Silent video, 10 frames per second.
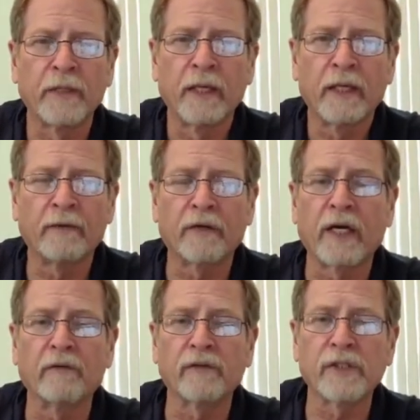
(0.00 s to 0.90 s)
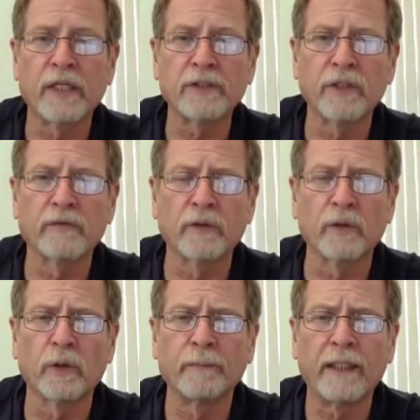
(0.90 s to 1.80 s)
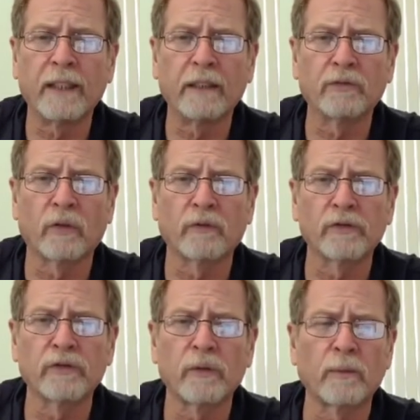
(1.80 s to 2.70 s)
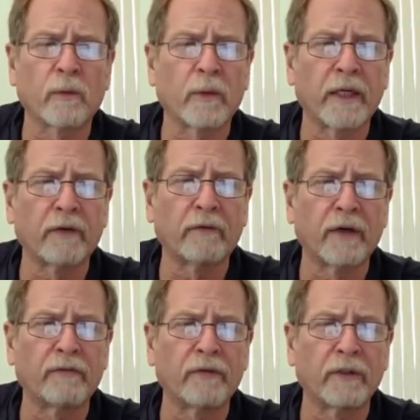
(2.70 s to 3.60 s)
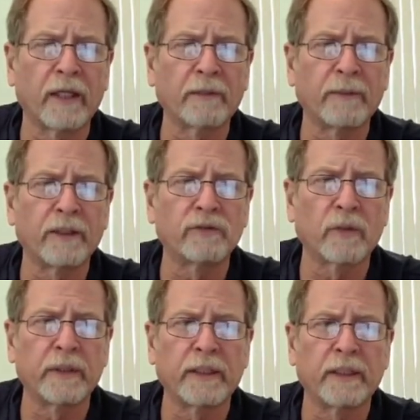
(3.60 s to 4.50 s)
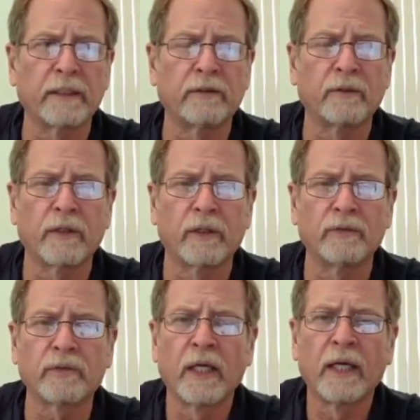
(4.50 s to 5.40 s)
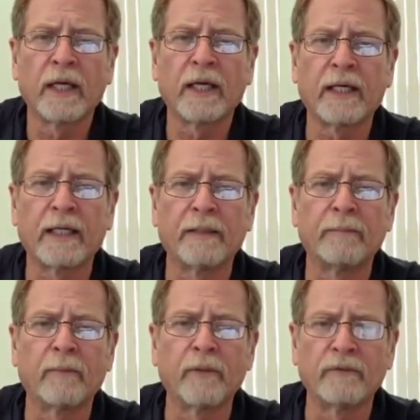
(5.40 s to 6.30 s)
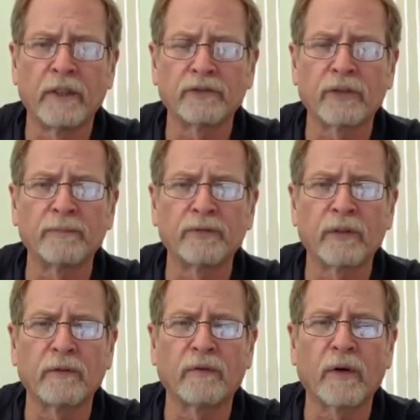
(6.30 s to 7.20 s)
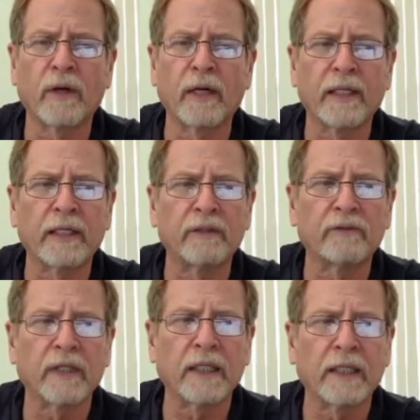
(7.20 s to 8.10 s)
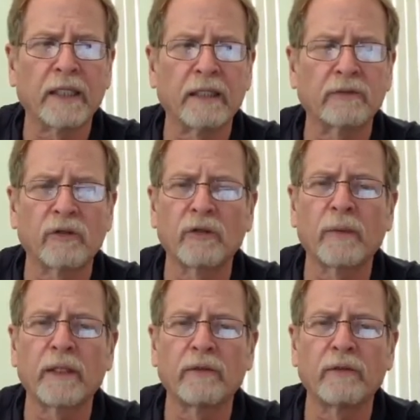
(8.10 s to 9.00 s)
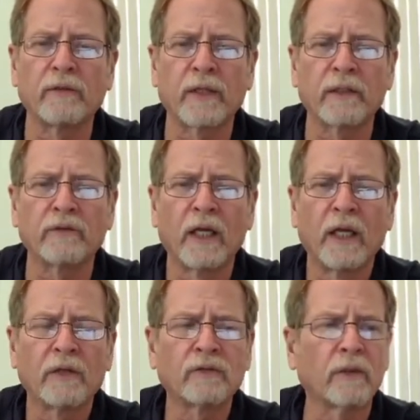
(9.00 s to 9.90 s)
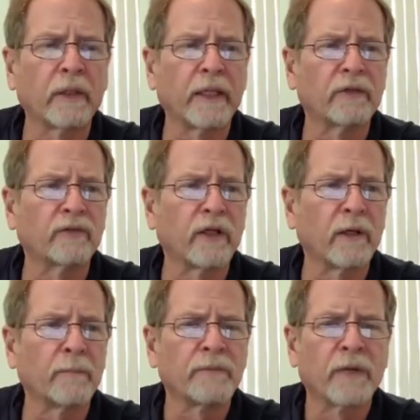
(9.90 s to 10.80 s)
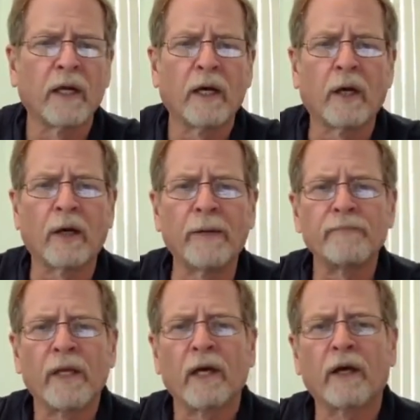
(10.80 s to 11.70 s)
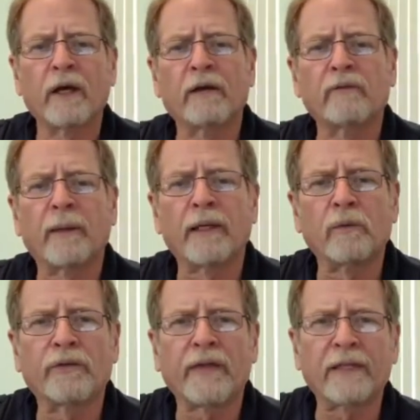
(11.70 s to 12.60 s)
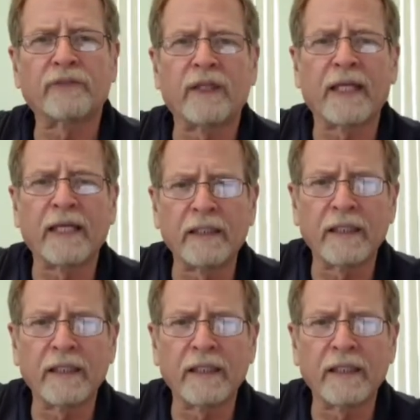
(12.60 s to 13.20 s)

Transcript: have a conversation, if you're doing meetings over Zoom or whatever, if you'd like me to join in and do those, we've done some so far, and it's a good way to do things. So let us know. All right, everybody. Well, thanks again.